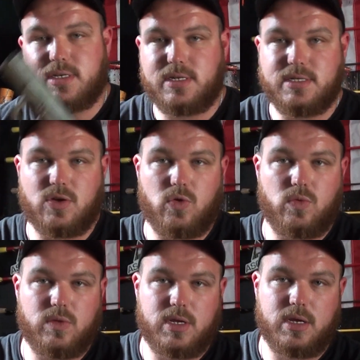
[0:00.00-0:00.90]
It is
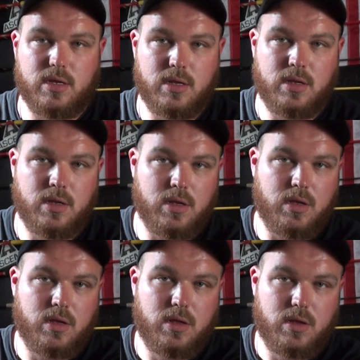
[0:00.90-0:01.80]
only
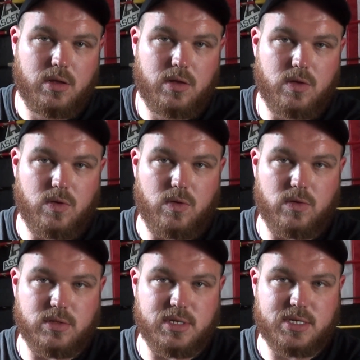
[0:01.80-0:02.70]

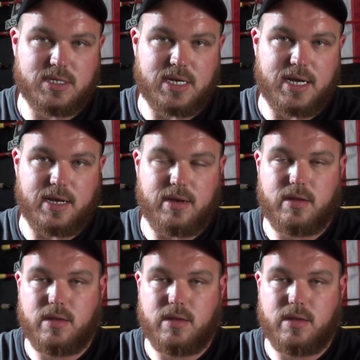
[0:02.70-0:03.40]
on this side.